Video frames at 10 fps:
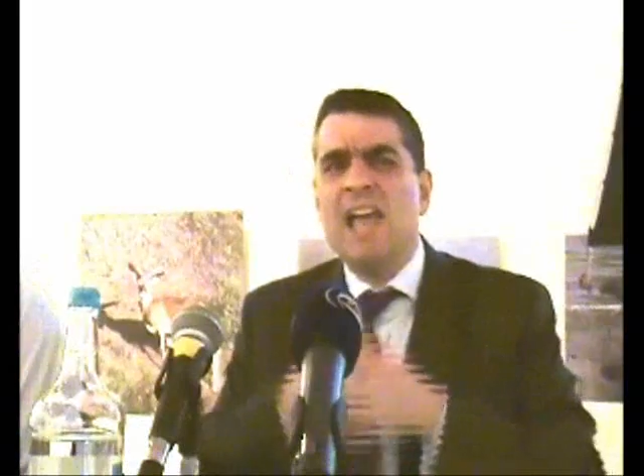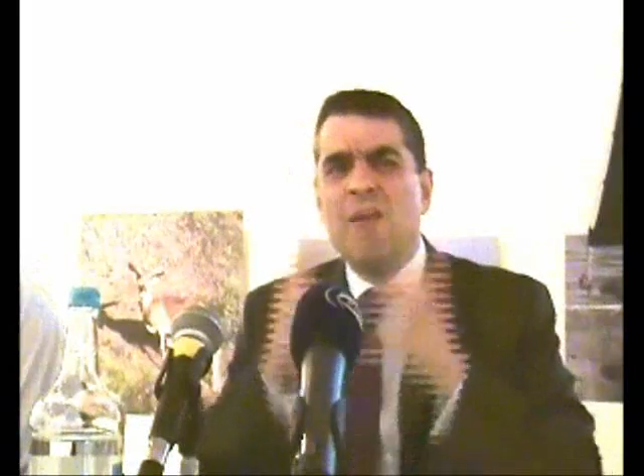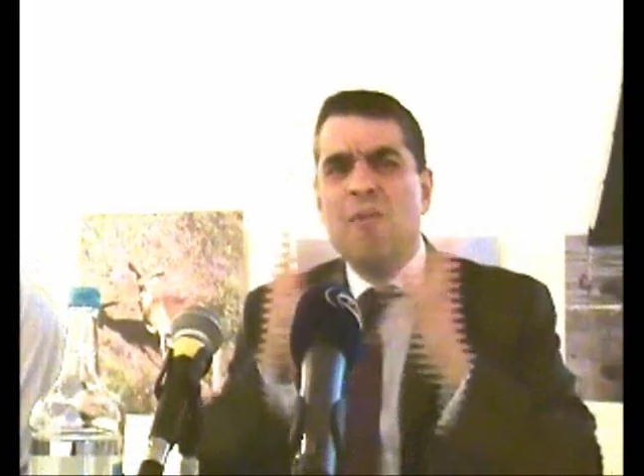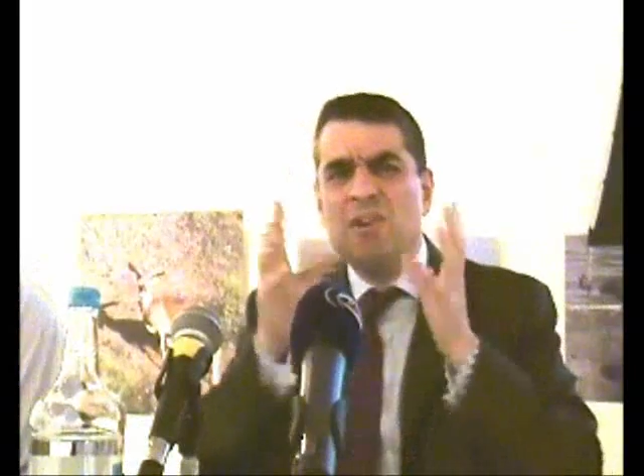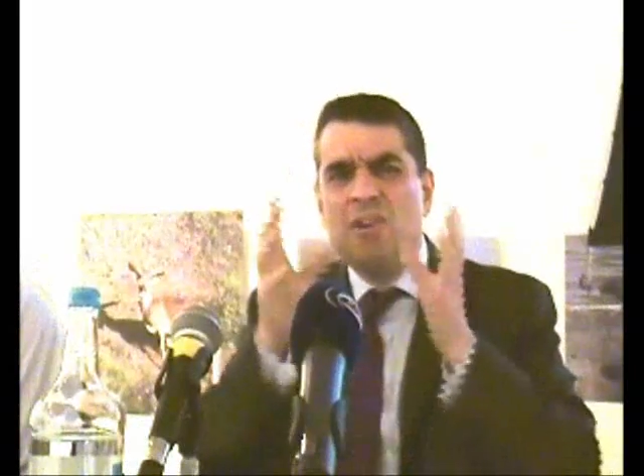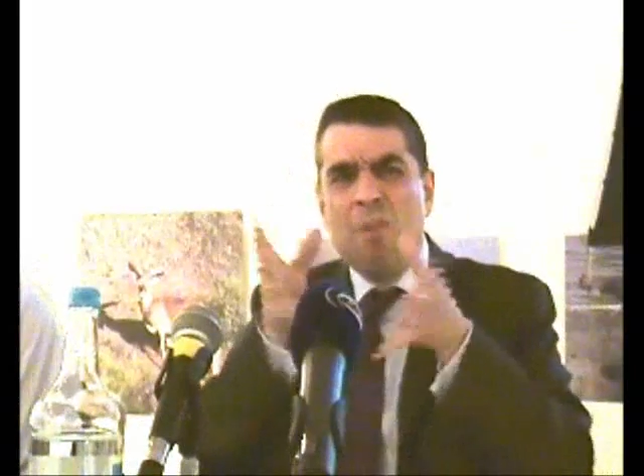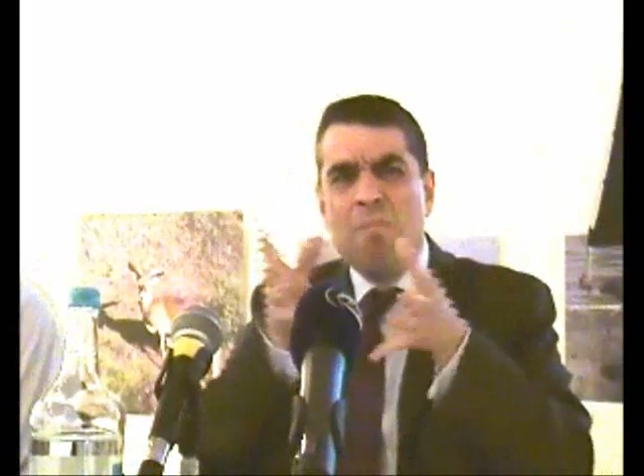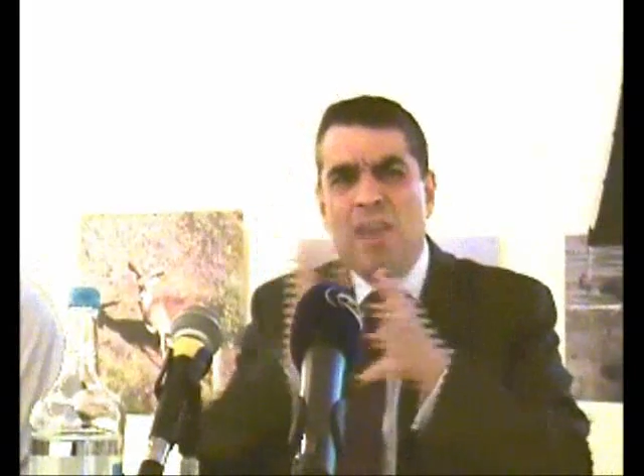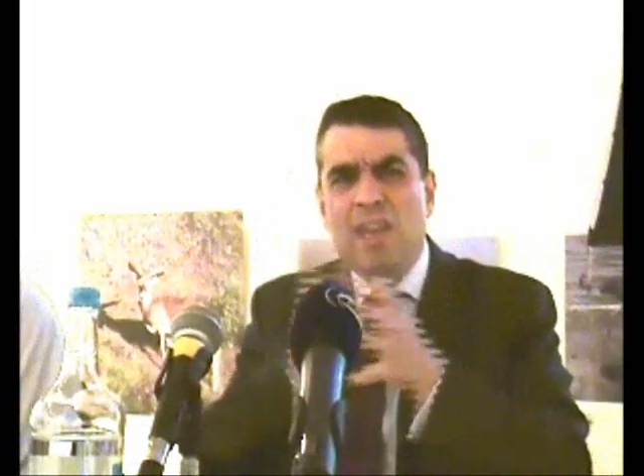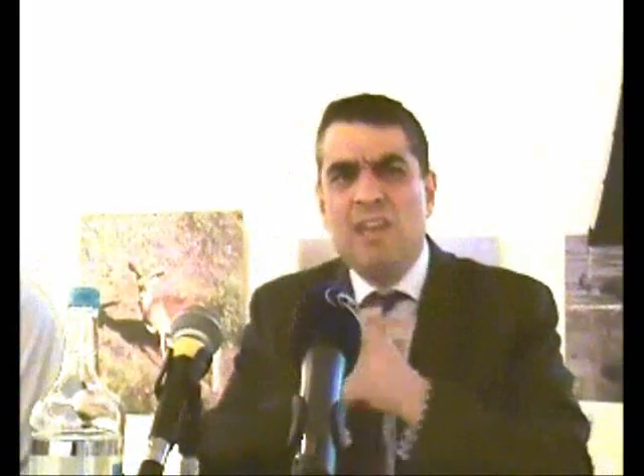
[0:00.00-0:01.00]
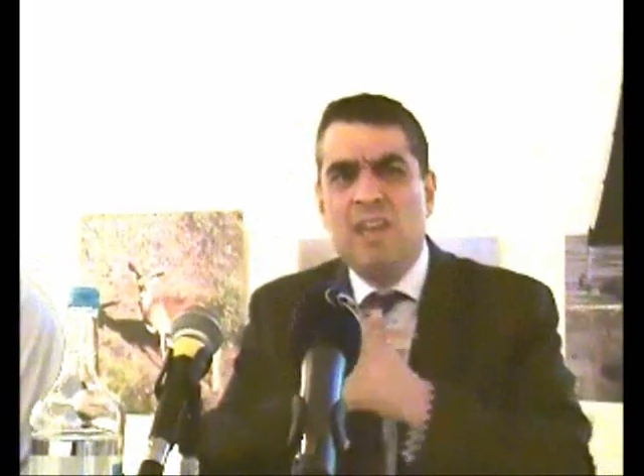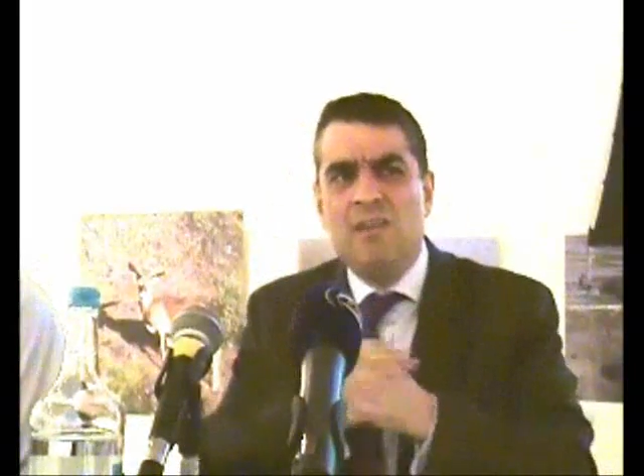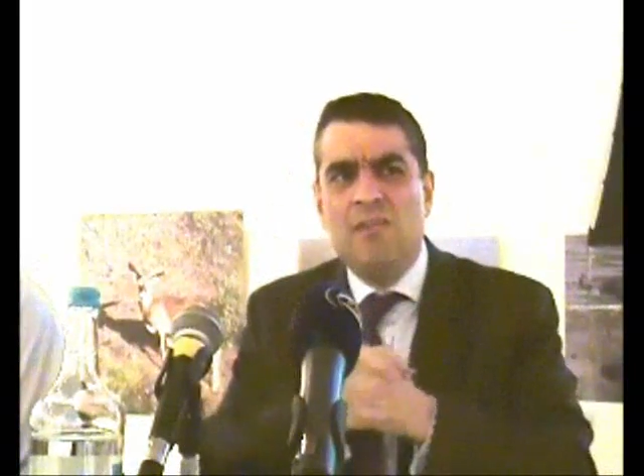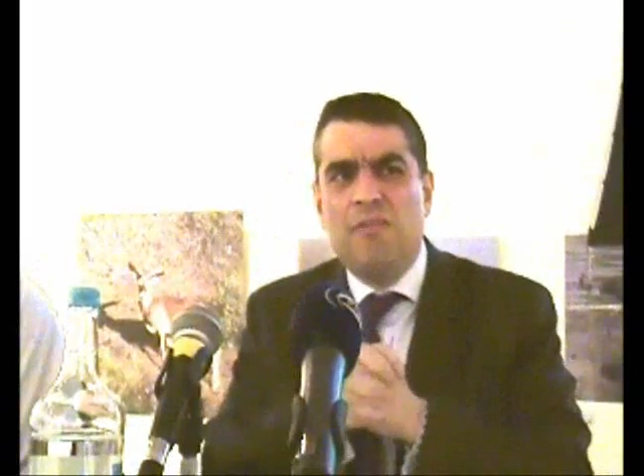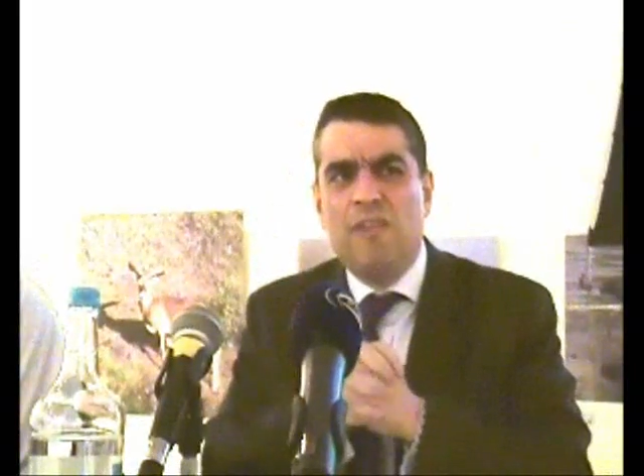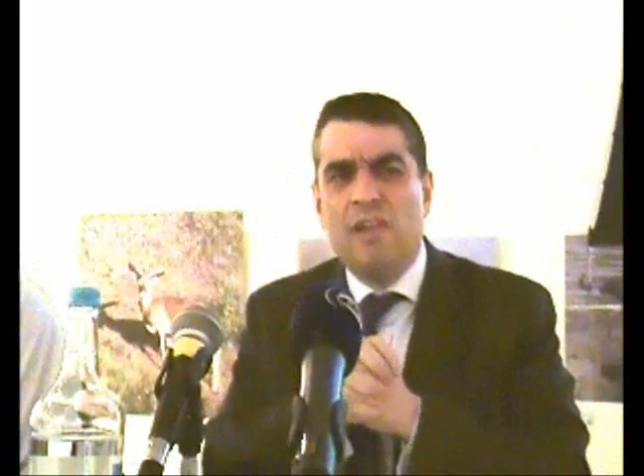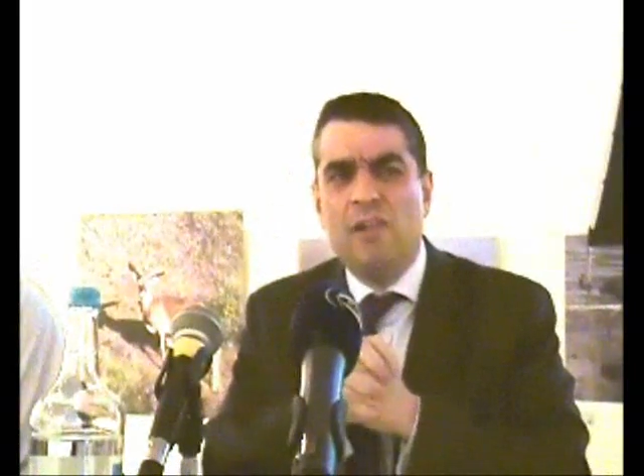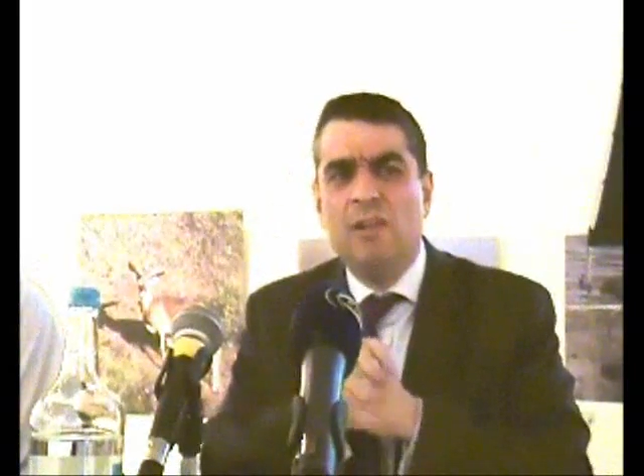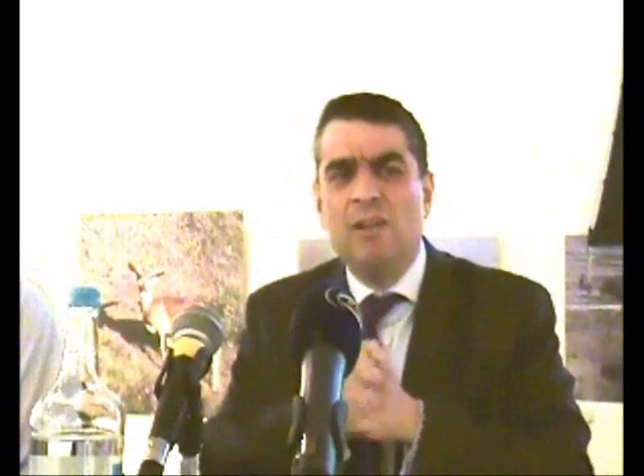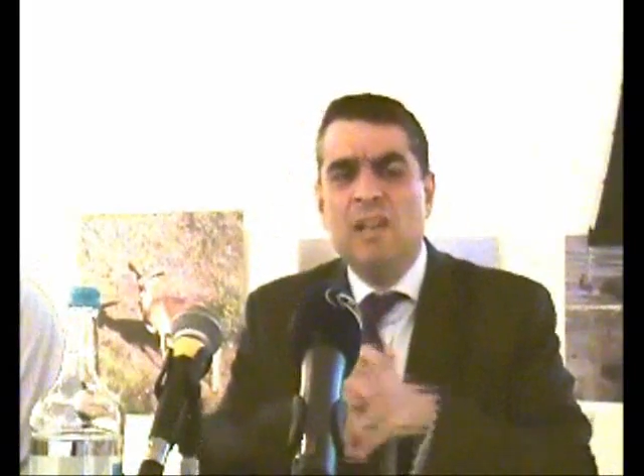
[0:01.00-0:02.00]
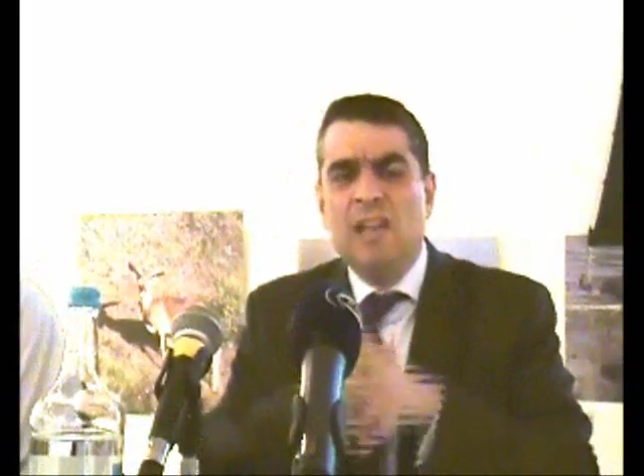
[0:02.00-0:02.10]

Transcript: How would an Armenian feel